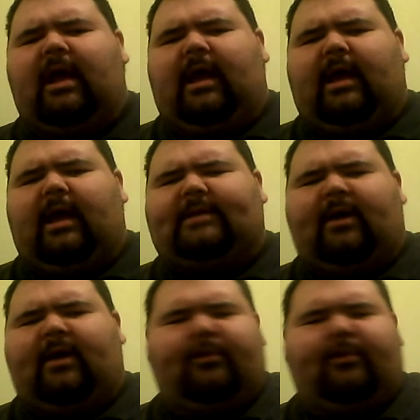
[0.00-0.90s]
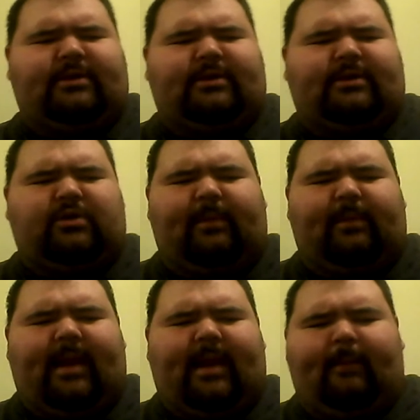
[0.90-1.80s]
it's hard to imagine somebody
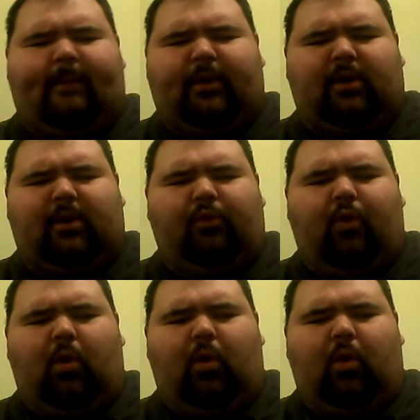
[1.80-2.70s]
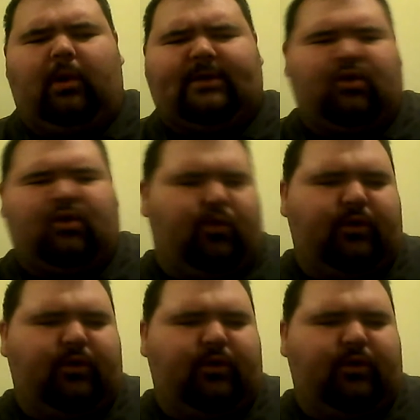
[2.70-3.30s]
playing that particular role as good